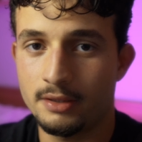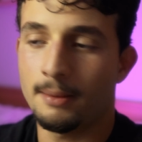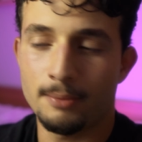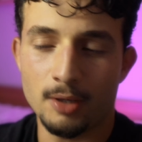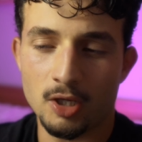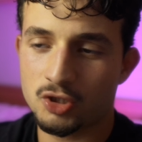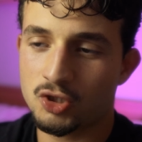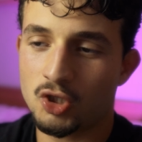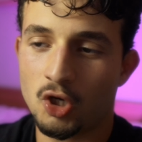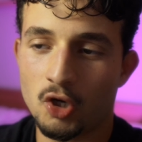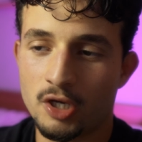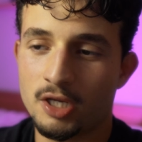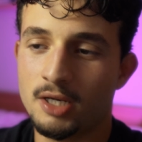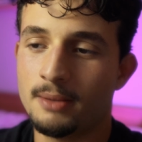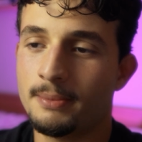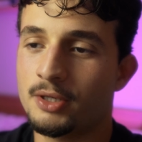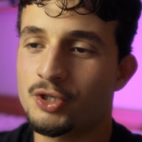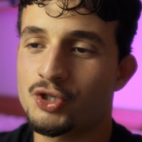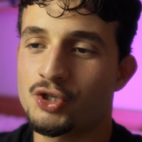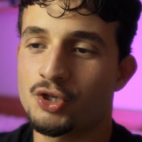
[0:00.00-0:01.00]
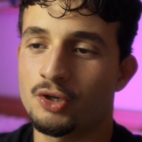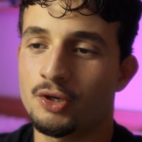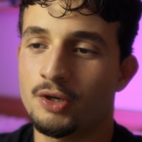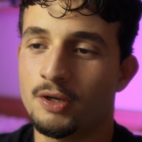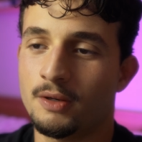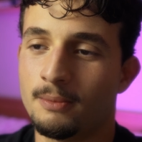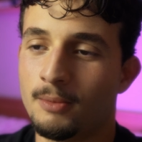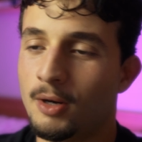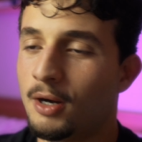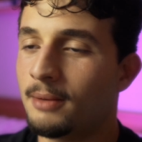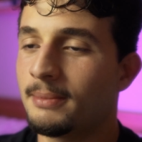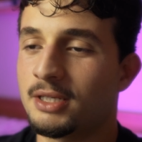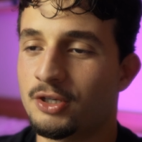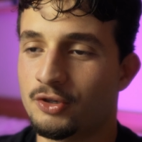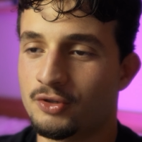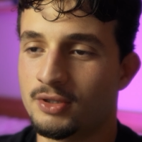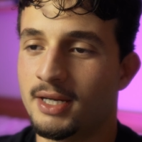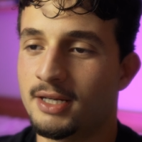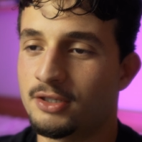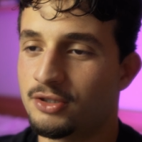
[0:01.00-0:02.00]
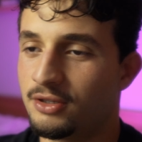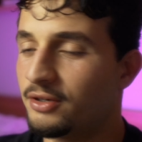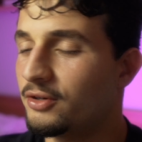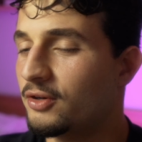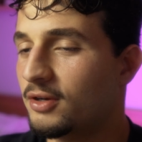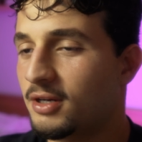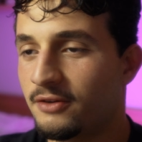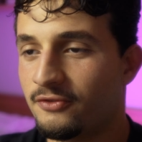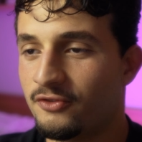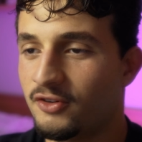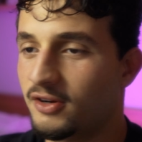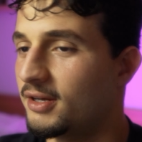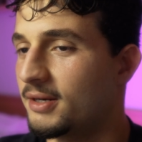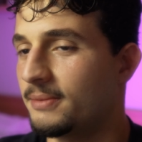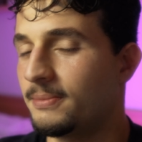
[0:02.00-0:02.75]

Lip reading: I'm not talking about your mom and your dad. They're not going to forget